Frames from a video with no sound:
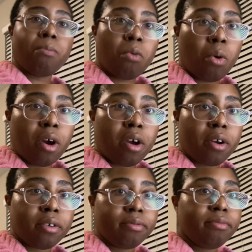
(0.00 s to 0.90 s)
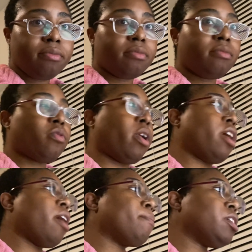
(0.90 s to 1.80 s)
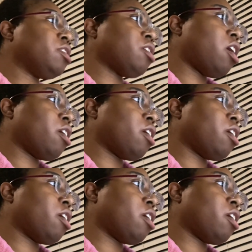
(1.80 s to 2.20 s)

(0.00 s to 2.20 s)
more, right? I'm going to talk